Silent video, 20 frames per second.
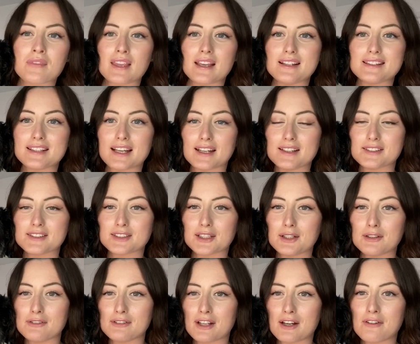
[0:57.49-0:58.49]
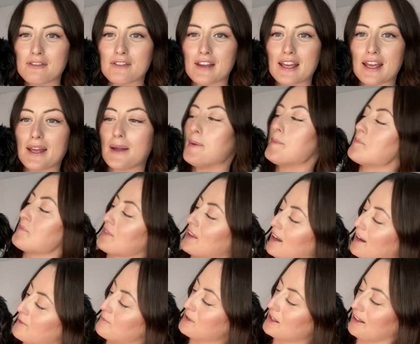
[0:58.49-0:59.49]
he's getting so fluffy
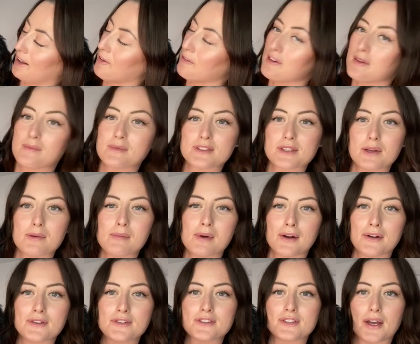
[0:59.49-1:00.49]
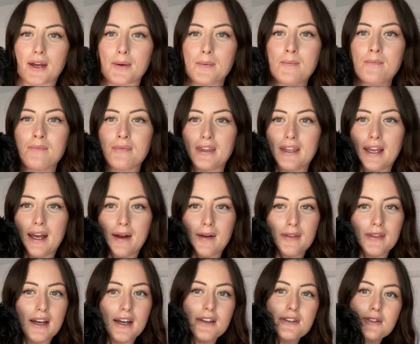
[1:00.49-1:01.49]
and we love him so much. So yeah,
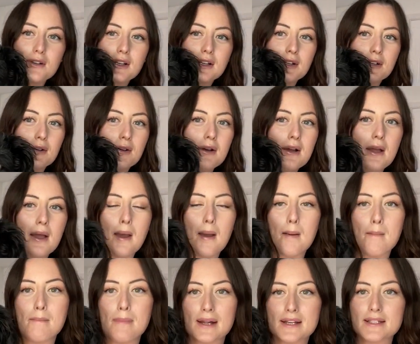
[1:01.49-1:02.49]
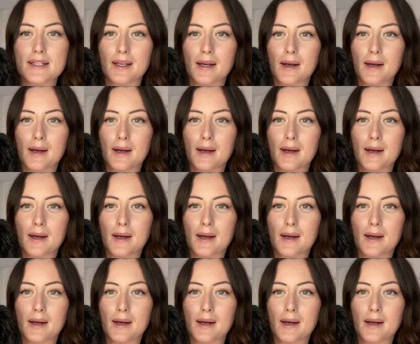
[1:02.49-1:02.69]
that is your little Buddy